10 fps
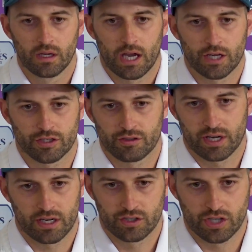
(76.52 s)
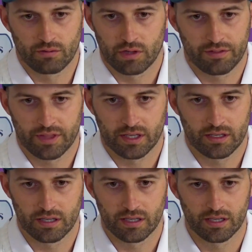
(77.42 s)
Ashes cricket in general, I
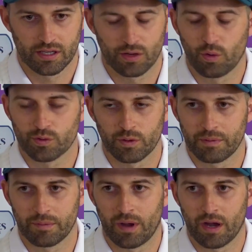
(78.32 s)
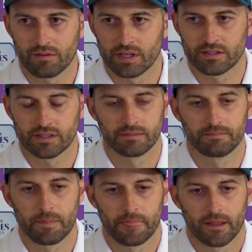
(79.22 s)
think you always want to be a part of it,
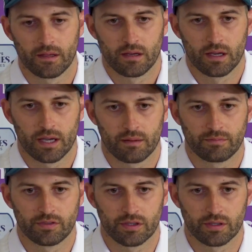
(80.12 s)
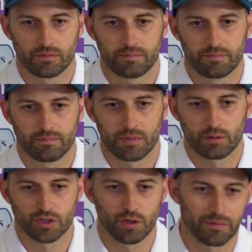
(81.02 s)
and I
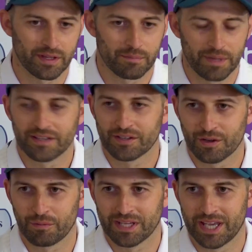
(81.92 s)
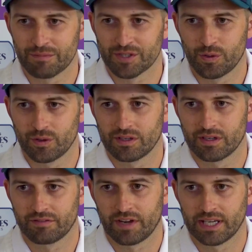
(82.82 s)
was chomping at the bit a couple of games ago,
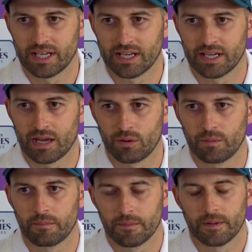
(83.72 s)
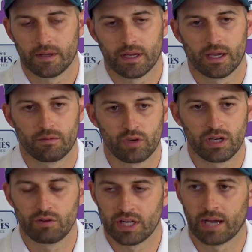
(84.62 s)
and finally getting now, I'm
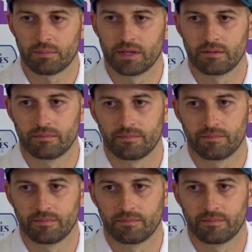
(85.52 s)
really, really happy.